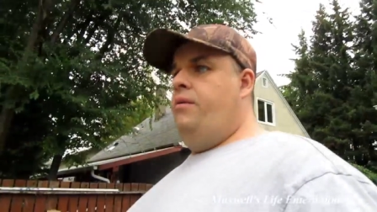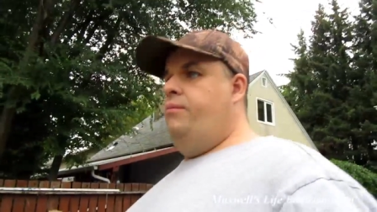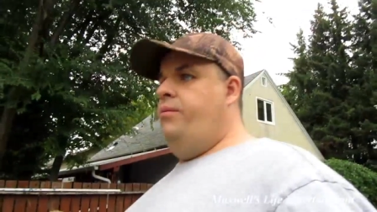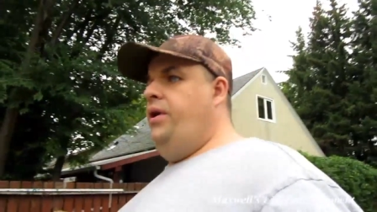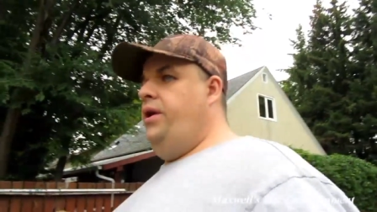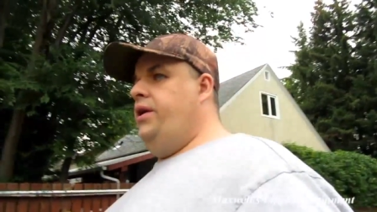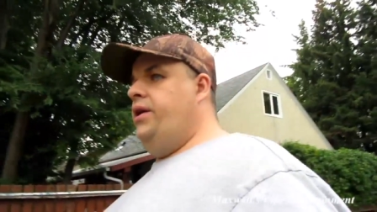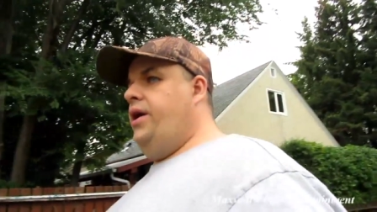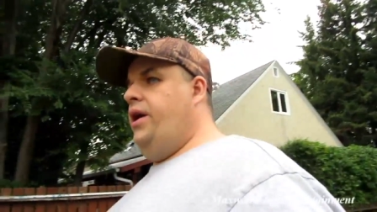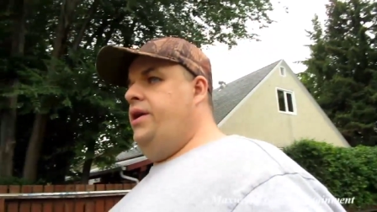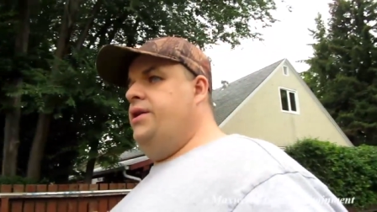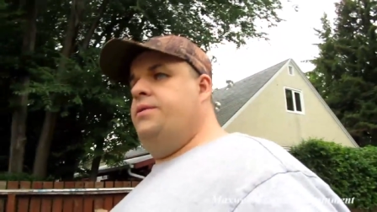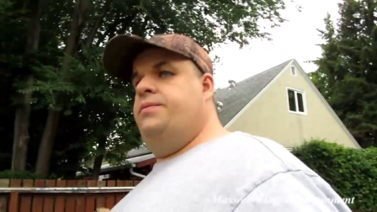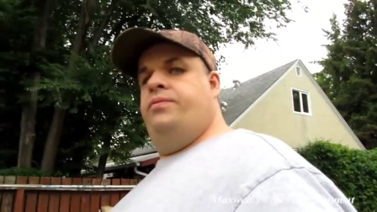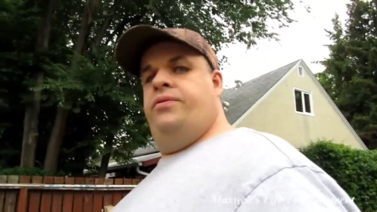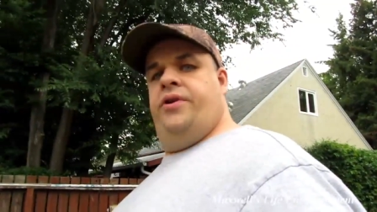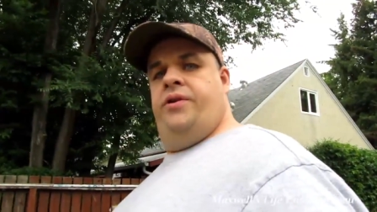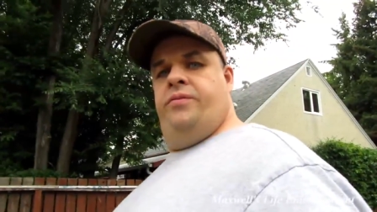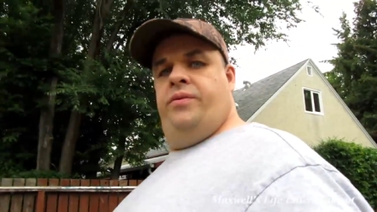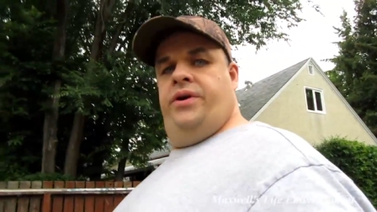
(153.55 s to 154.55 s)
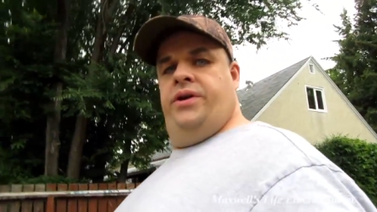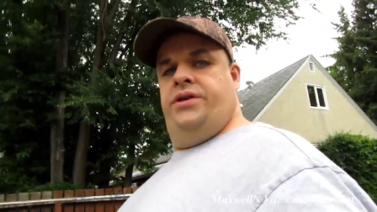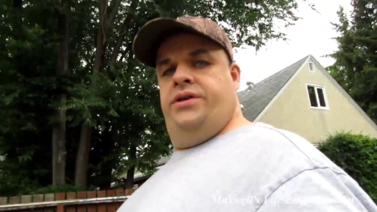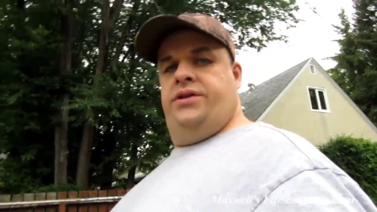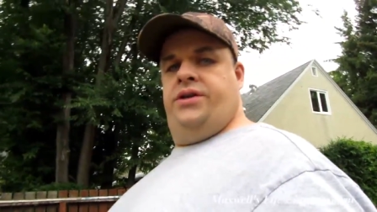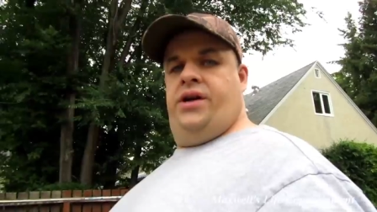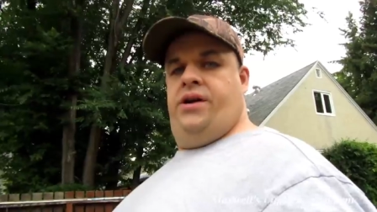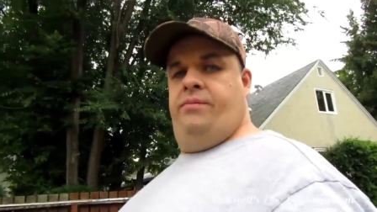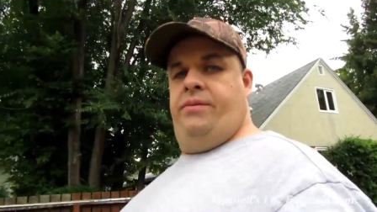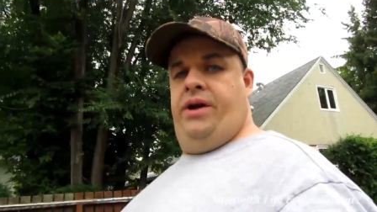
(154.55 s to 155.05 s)
But guys, pretty
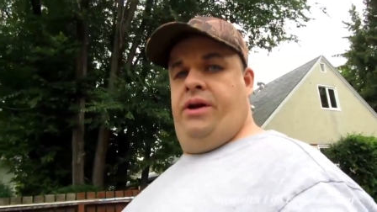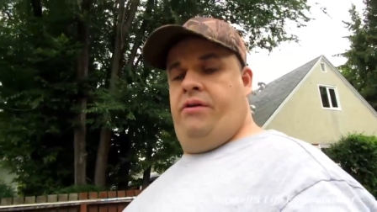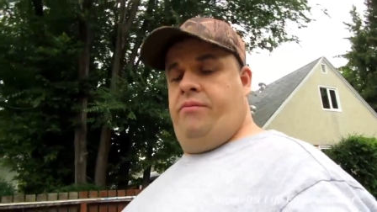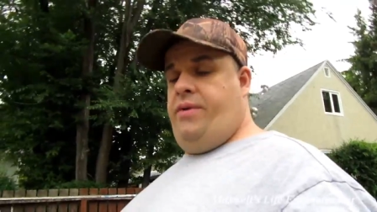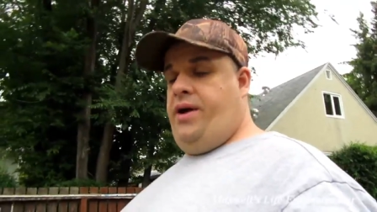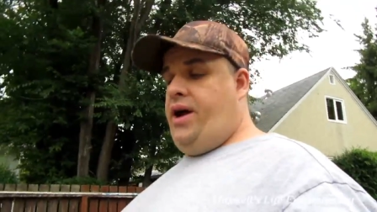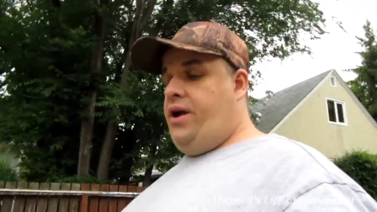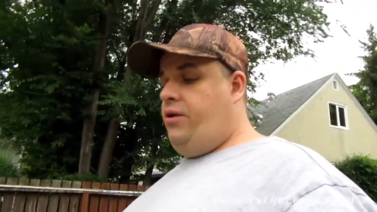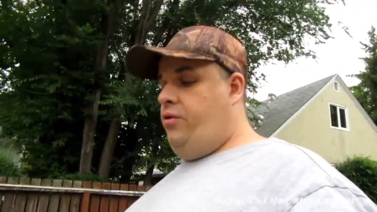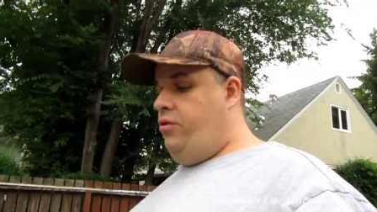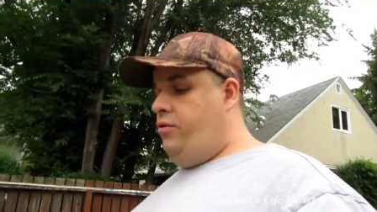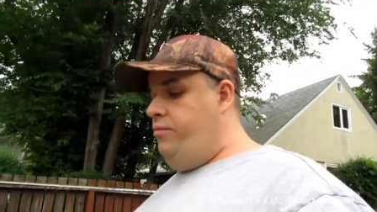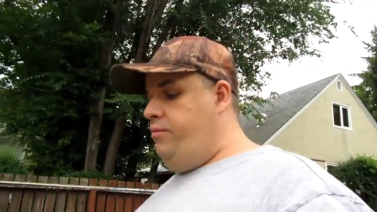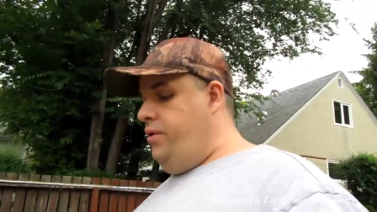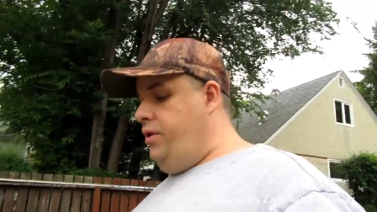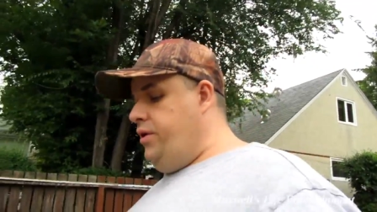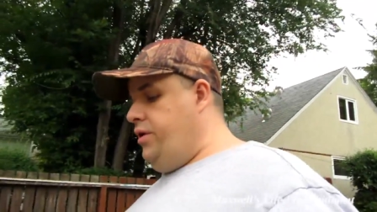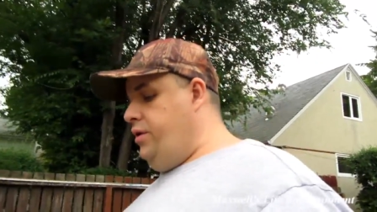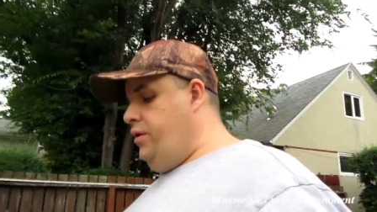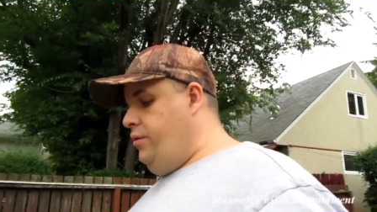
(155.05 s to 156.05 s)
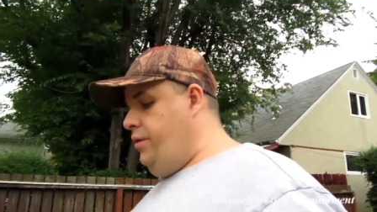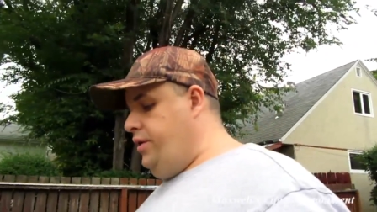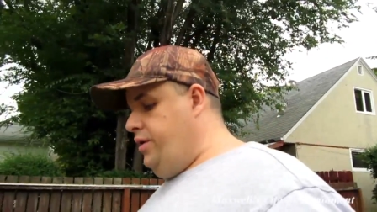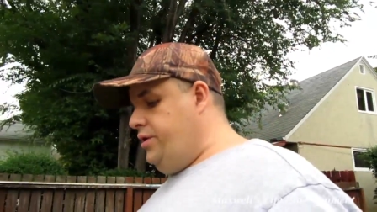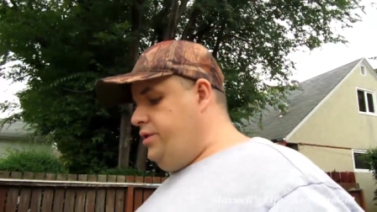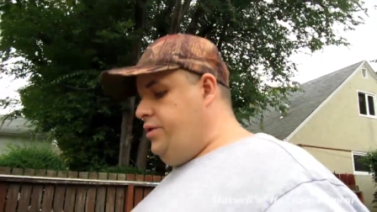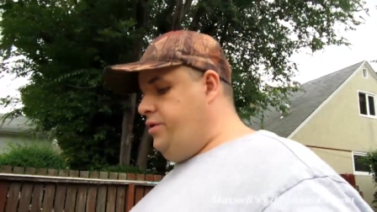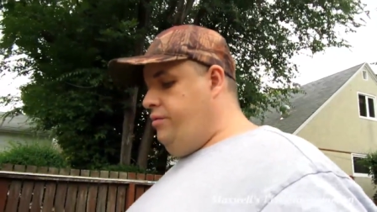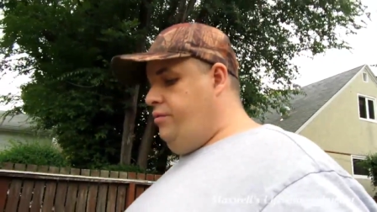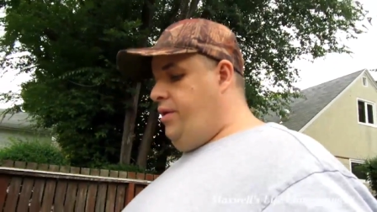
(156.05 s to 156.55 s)
much uh, made her back home. I'm going
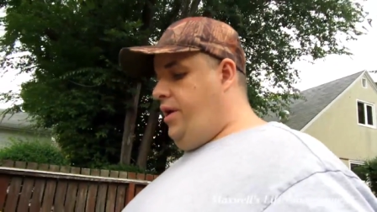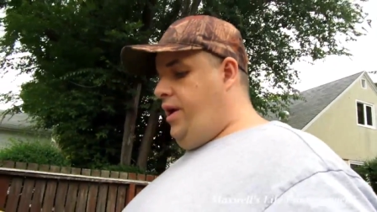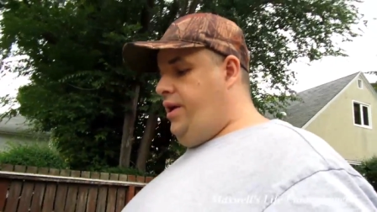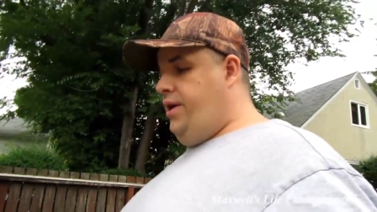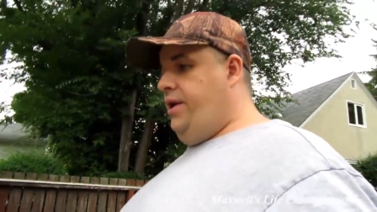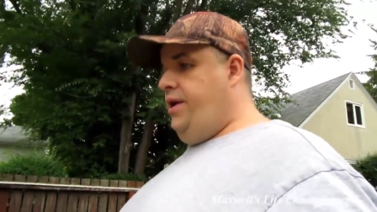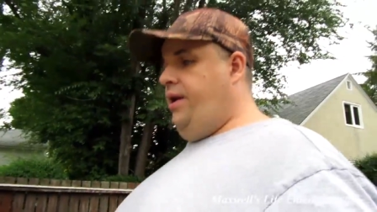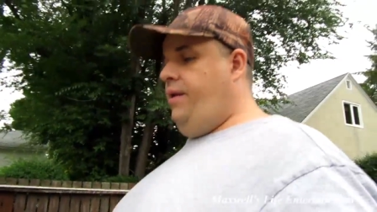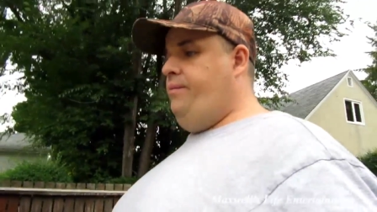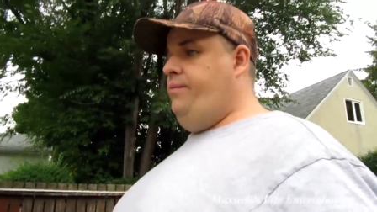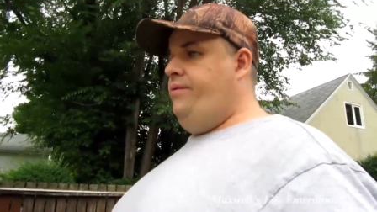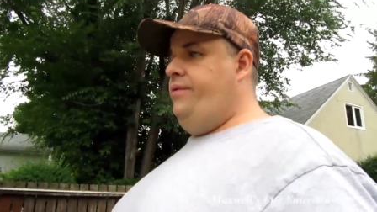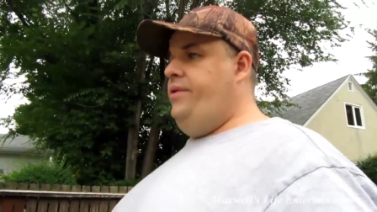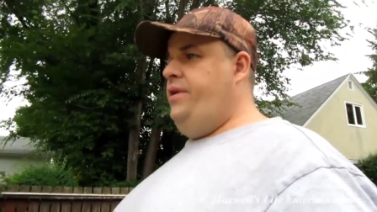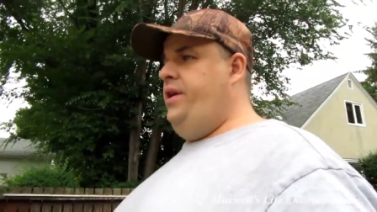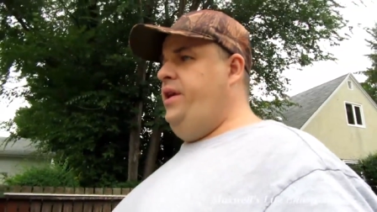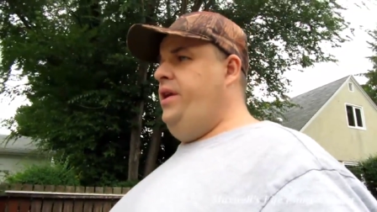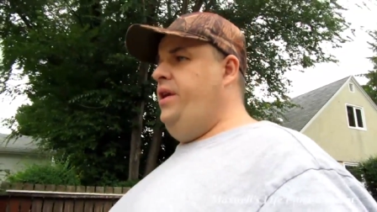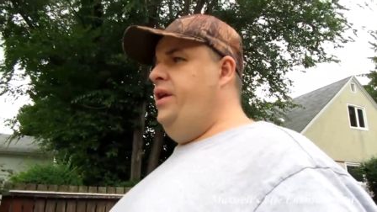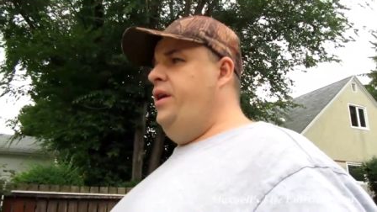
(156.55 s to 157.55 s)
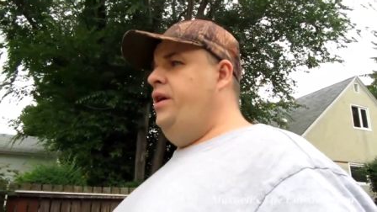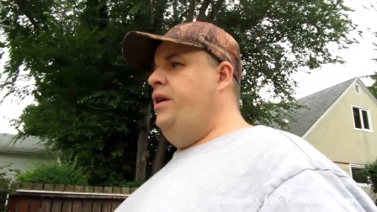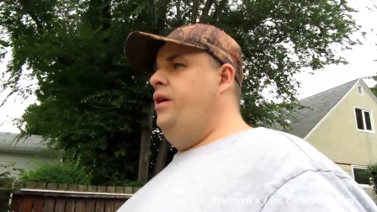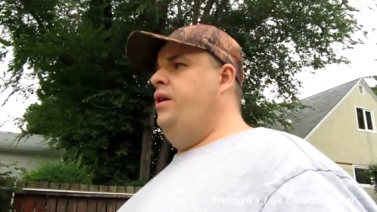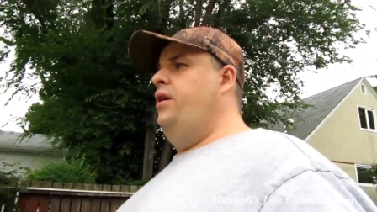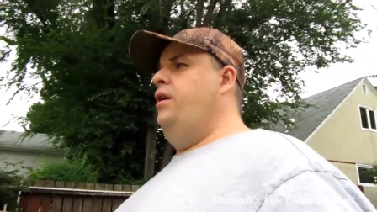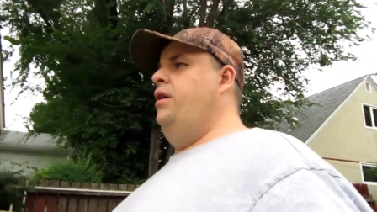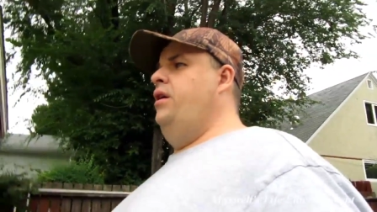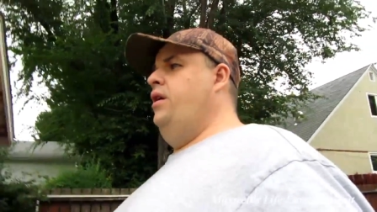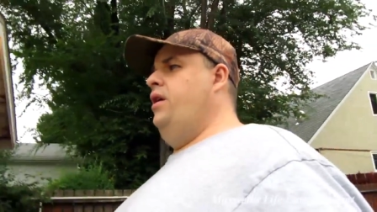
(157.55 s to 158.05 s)
to edit up the
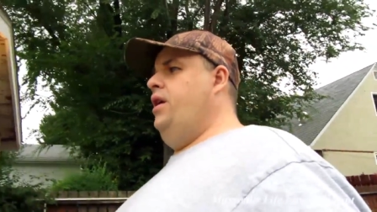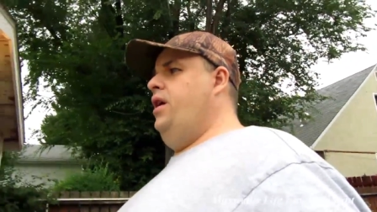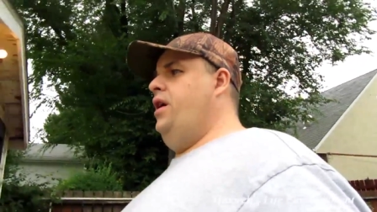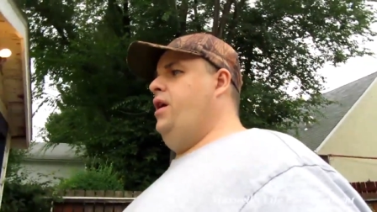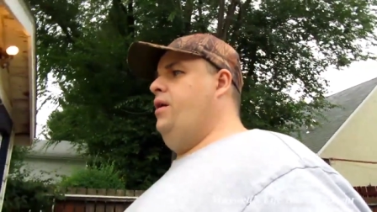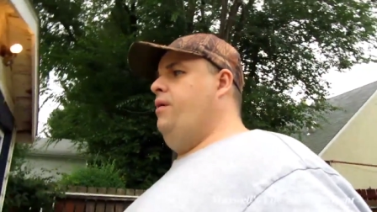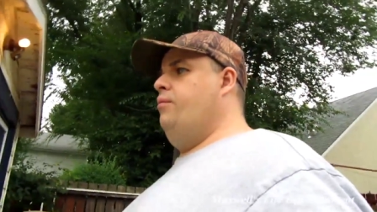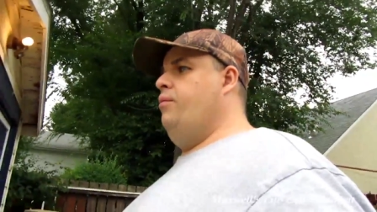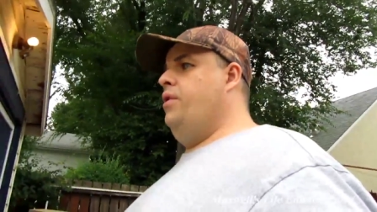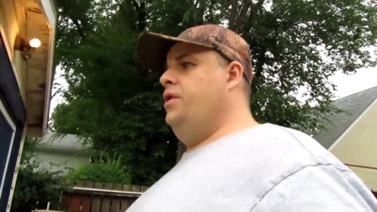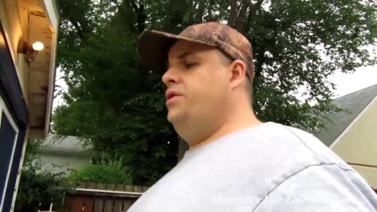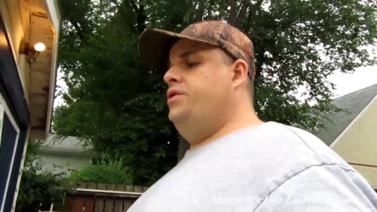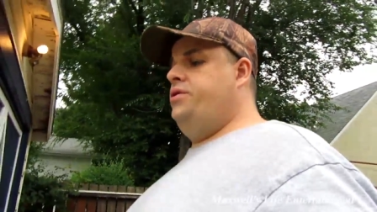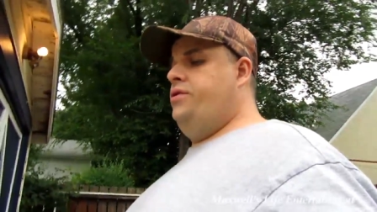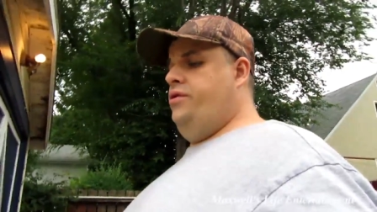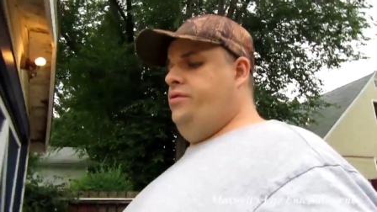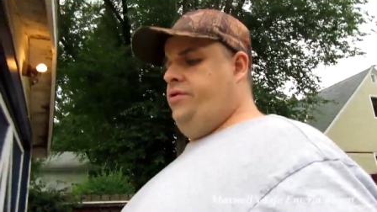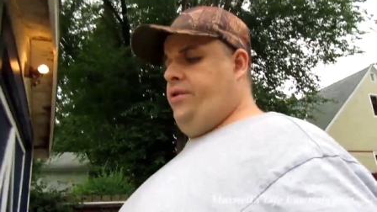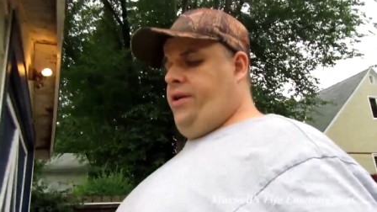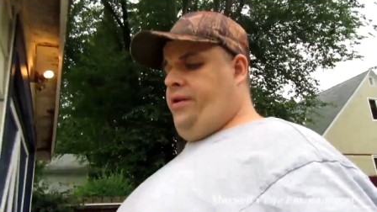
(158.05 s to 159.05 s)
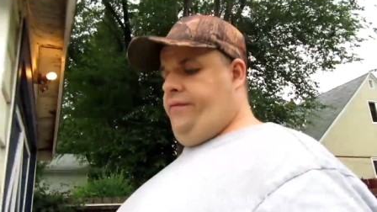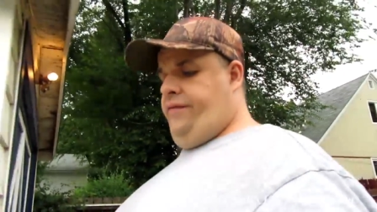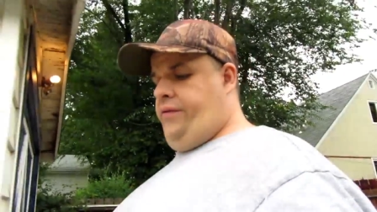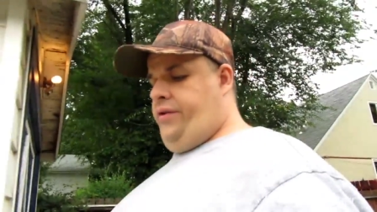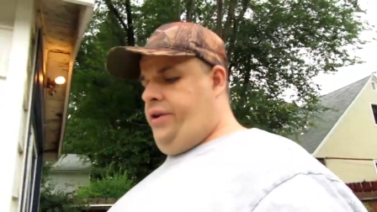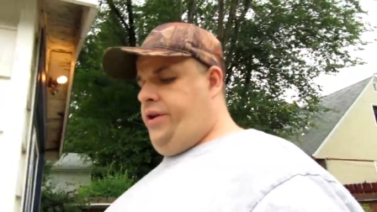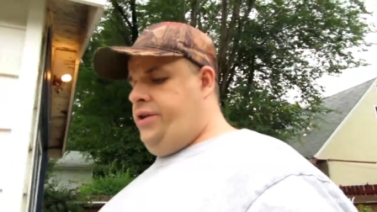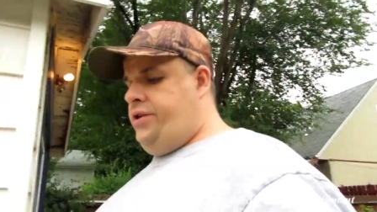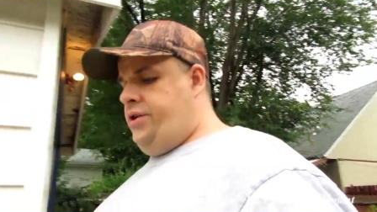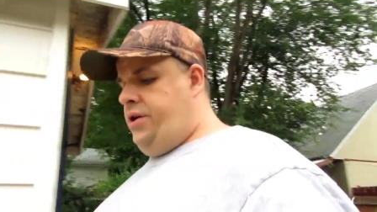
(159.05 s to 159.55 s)
uh, monster truck
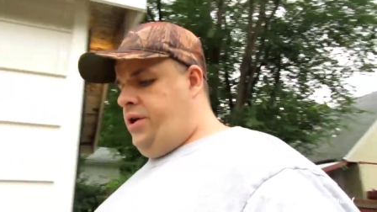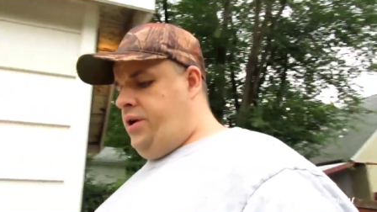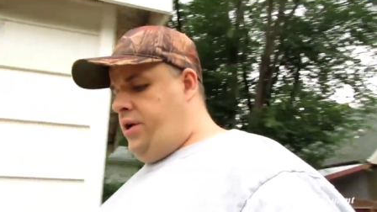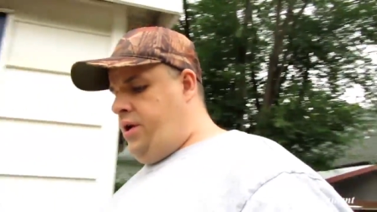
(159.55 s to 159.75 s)
footage.